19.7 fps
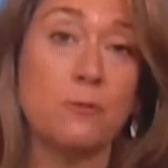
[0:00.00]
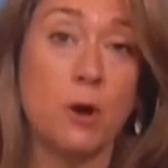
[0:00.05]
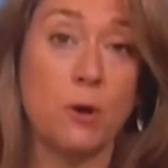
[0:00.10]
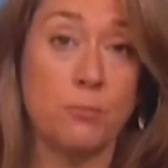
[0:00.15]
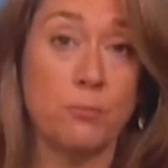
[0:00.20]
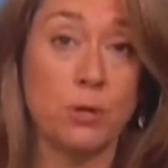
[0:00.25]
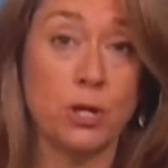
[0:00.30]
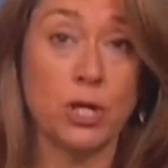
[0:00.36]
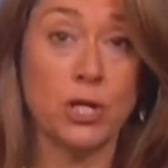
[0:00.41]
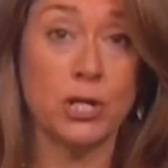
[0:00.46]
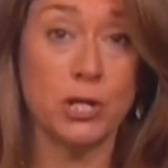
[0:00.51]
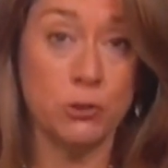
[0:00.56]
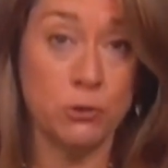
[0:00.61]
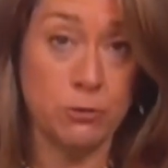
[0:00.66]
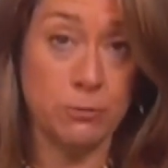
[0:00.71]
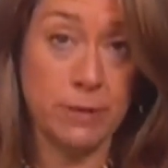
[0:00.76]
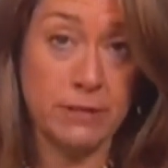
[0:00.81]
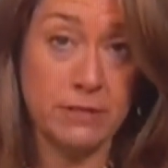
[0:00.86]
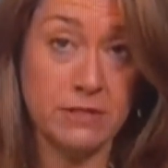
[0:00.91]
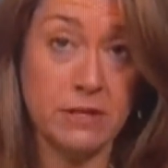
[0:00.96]
about
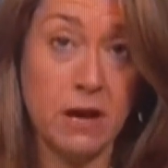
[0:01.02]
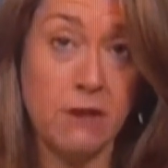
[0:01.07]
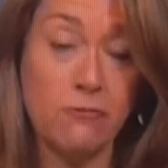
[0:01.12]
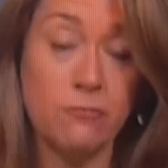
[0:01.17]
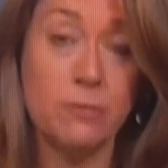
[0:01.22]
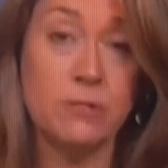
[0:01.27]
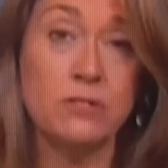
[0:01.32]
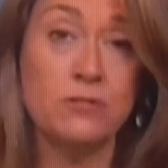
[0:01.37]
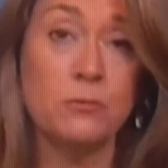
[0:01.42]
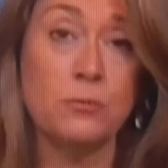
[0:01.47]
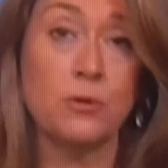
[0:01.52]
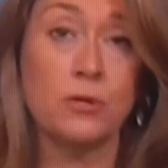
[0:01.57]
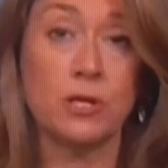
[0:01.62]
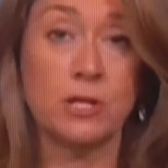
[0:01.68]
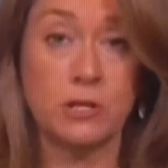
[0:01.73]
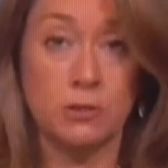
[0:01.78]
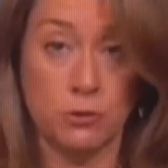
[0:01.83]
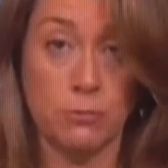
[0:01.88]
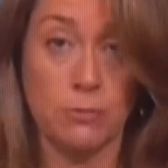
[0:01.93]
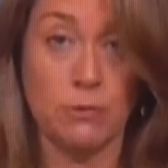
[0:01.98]
procurement, government
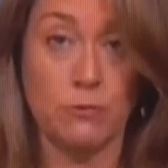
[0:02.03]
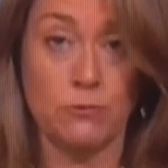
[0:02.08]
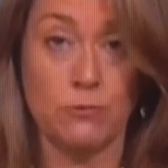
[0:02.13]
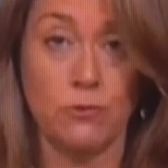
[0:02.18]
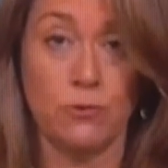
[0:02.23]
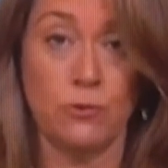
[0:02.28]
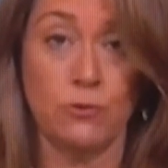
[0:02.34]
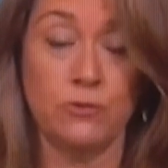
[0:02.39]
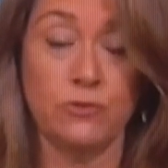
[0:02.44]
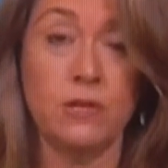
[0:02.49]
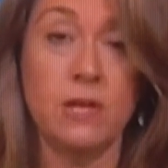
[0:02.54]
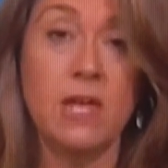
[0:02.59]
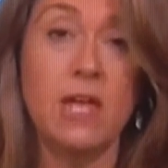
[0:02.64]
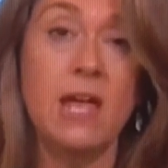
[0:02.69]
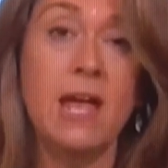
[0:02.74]
procurement rules.